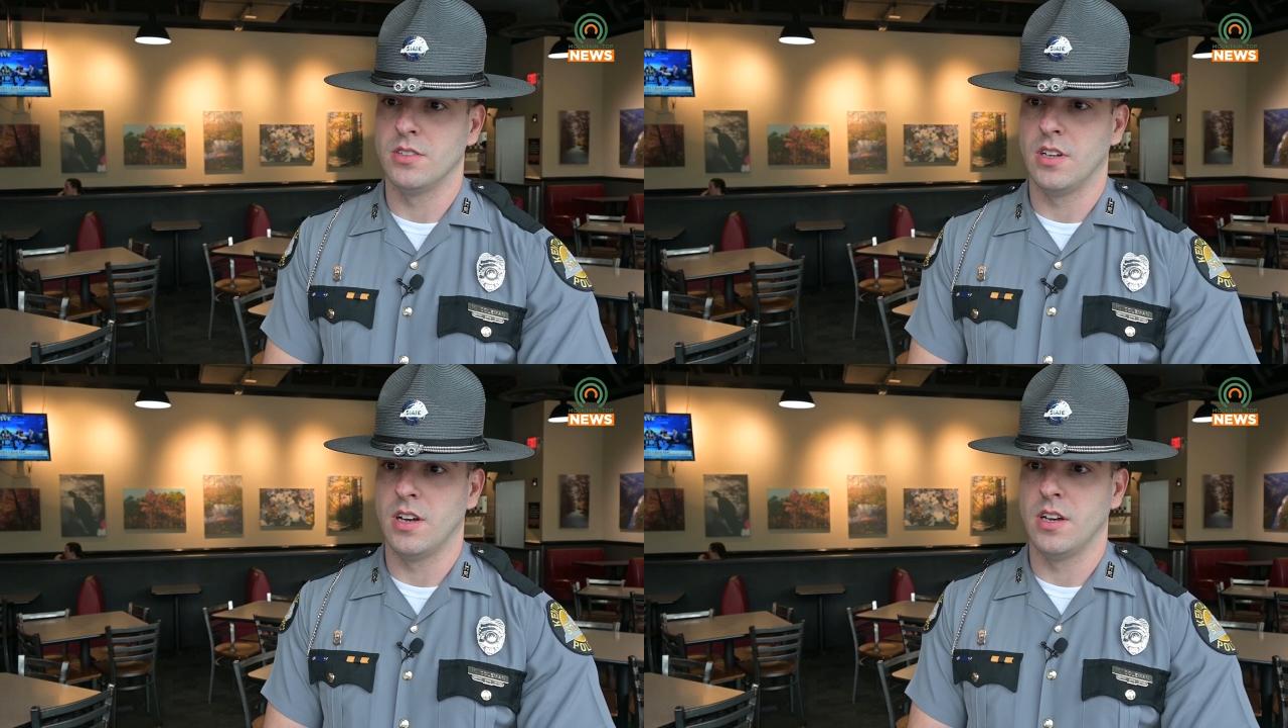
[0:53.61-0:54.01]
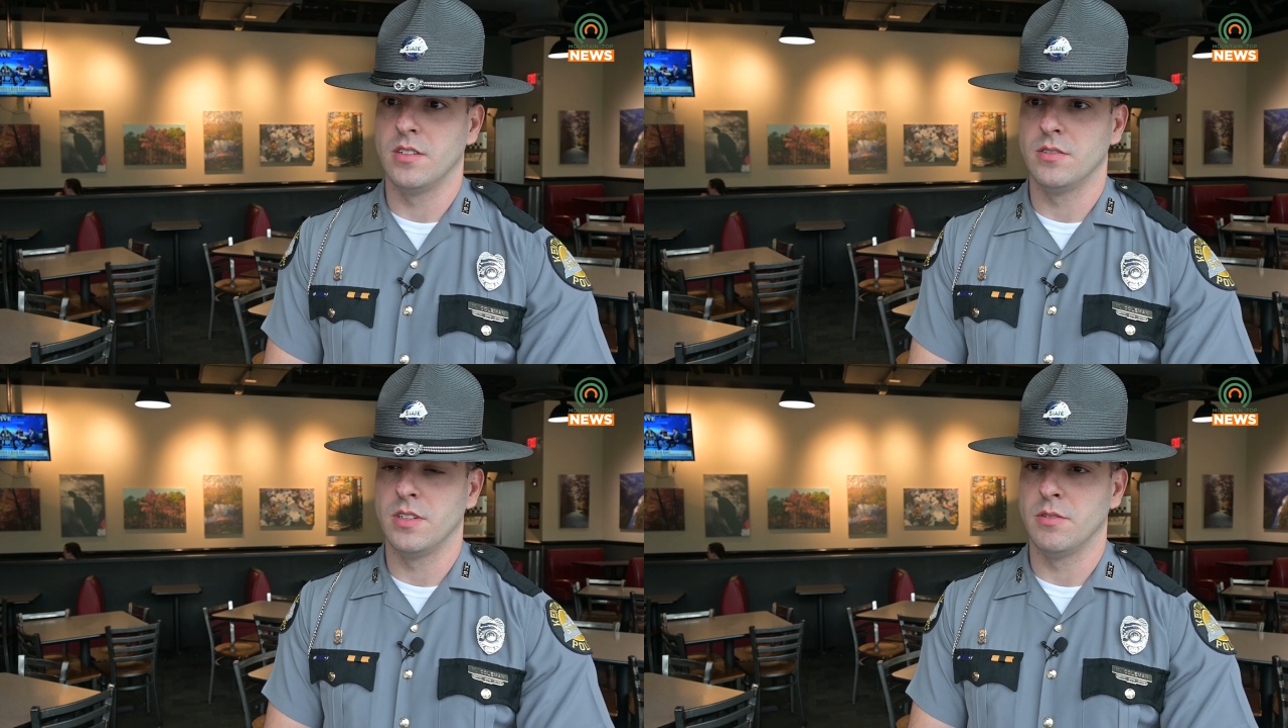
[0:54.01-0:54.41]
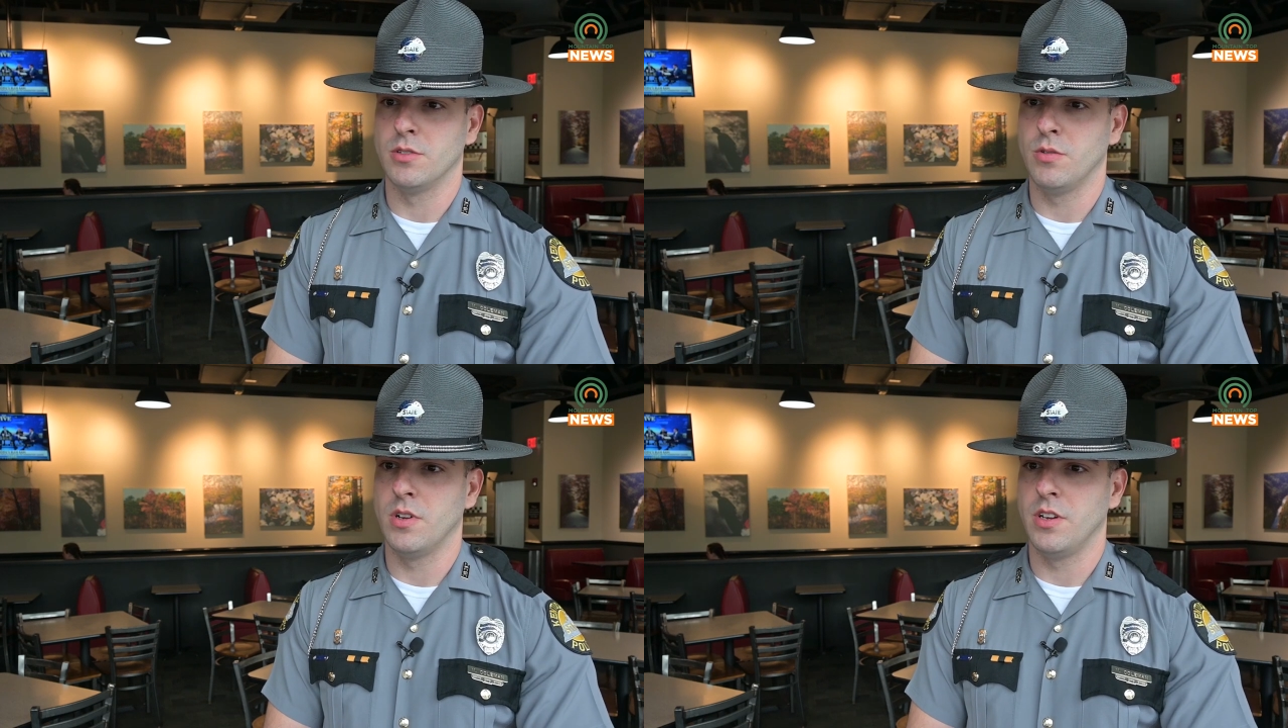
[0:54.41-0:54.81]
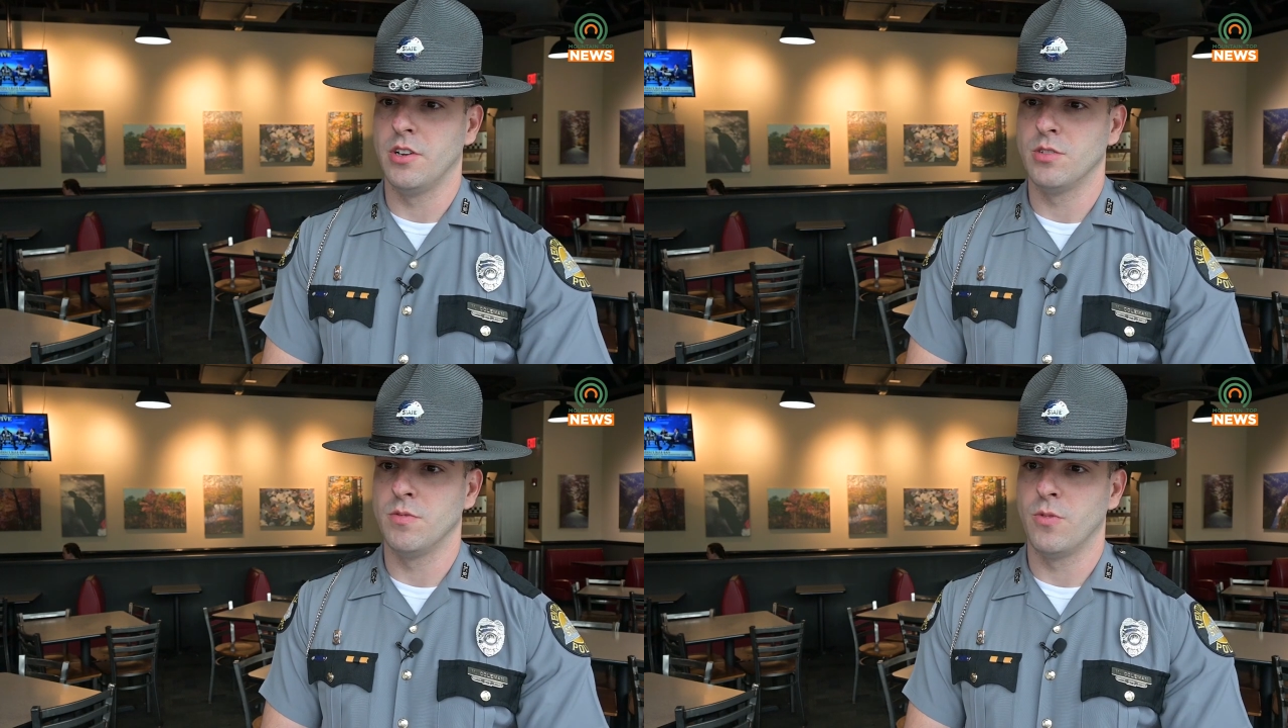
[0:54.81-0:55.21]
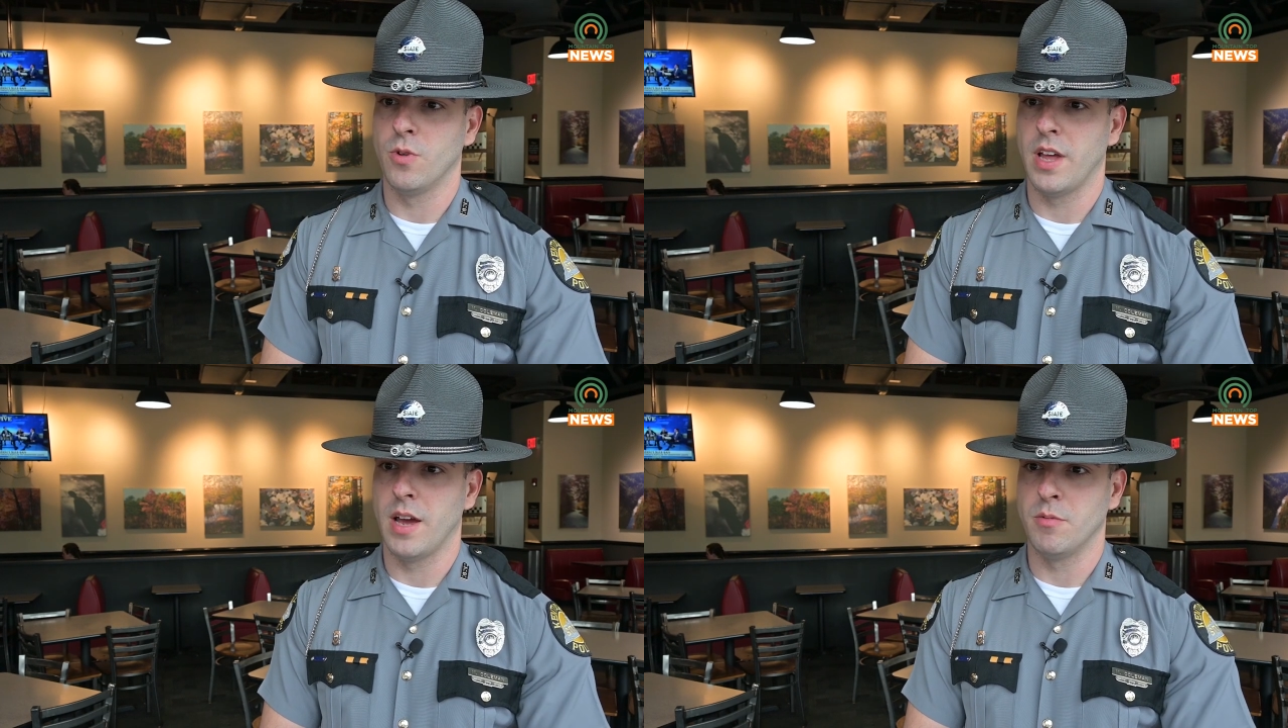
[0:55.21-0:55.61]
Uh, they were doing it years before
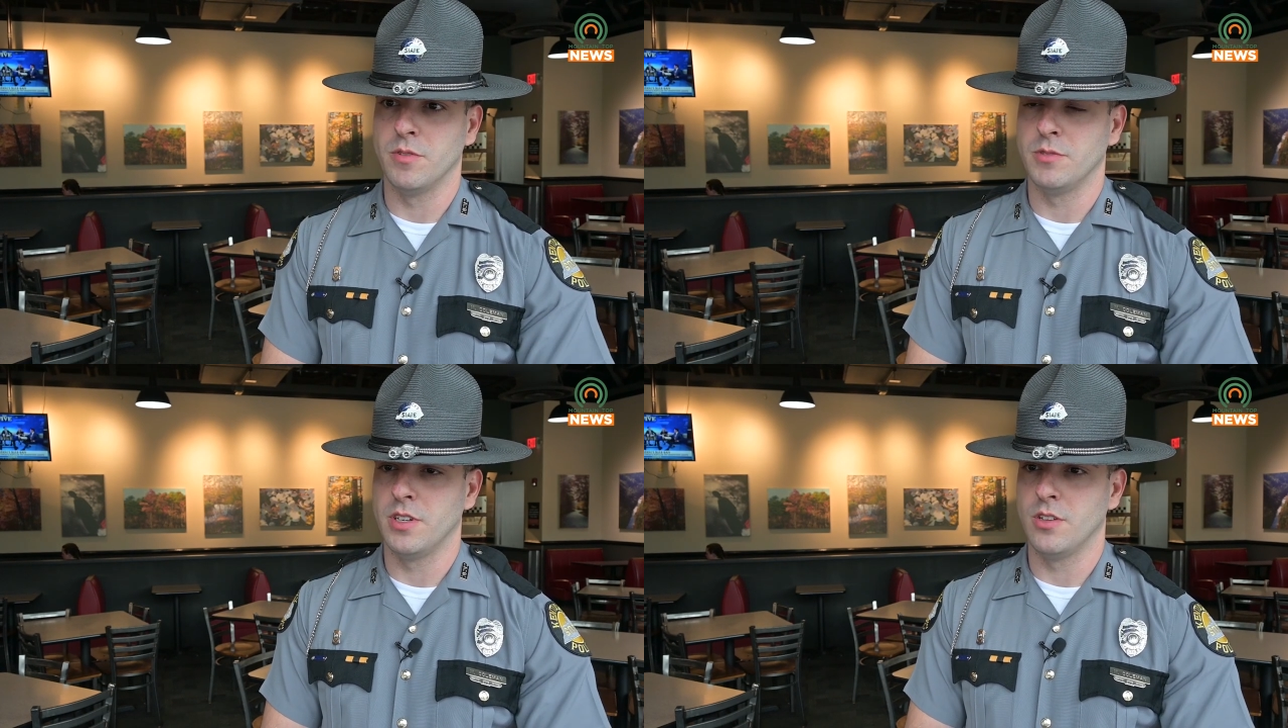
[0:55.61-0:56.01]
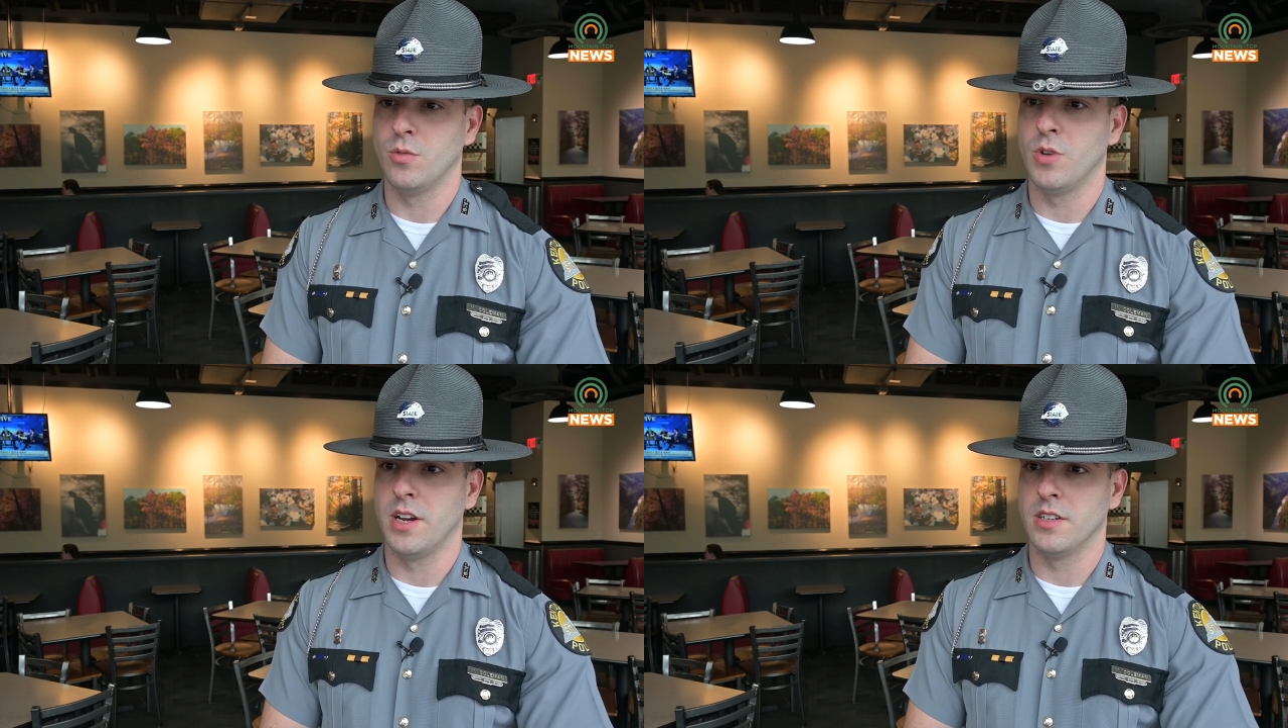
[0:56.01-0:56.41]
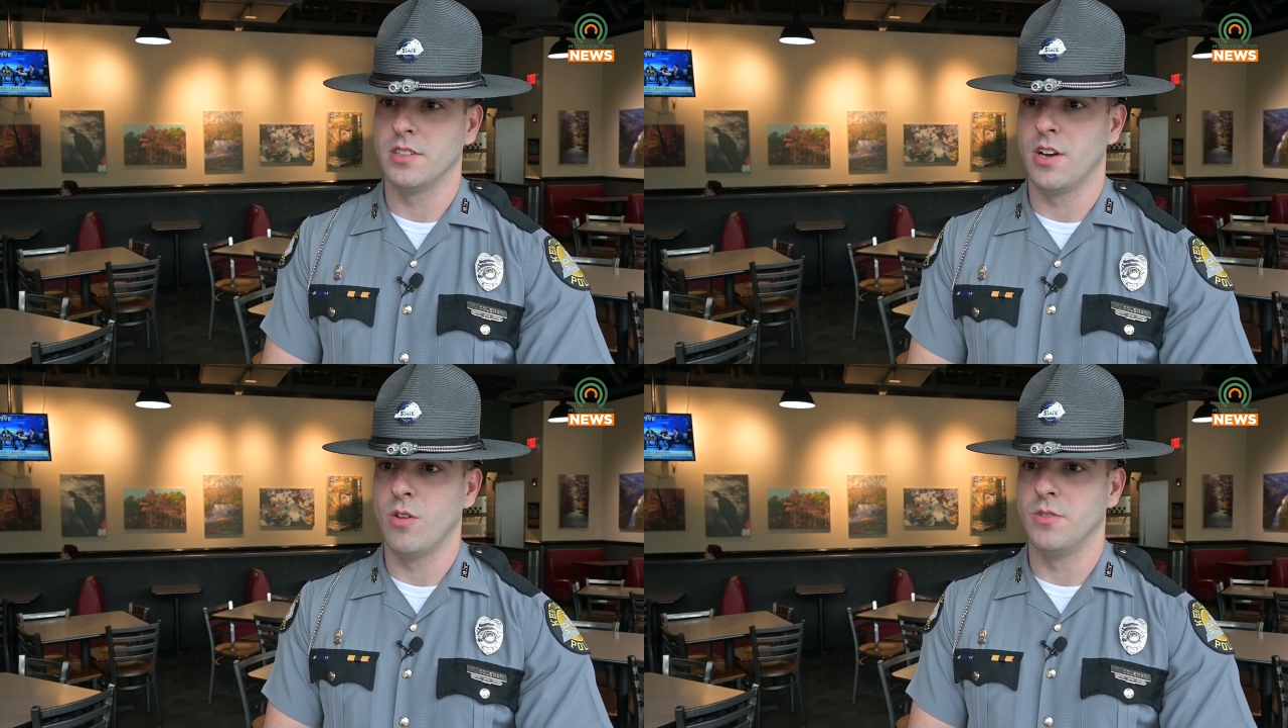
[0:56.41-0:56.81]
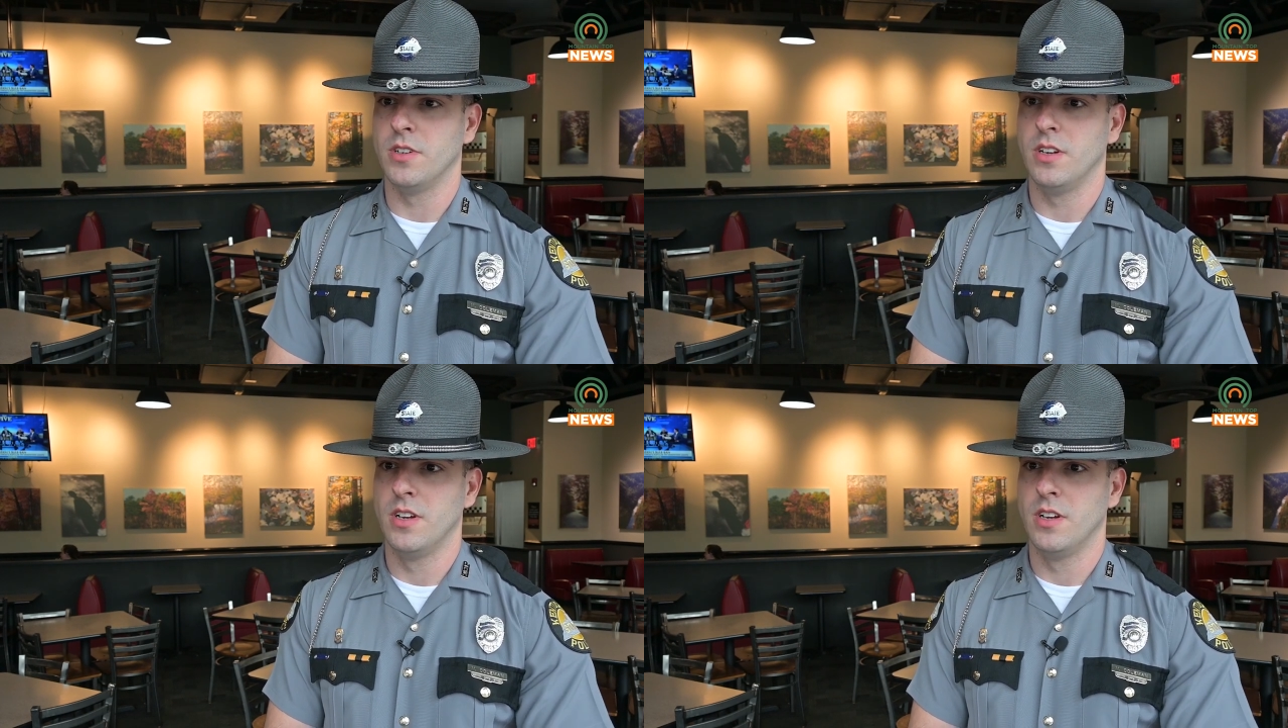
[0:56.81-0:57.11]
that, but we took a little break because of COVID.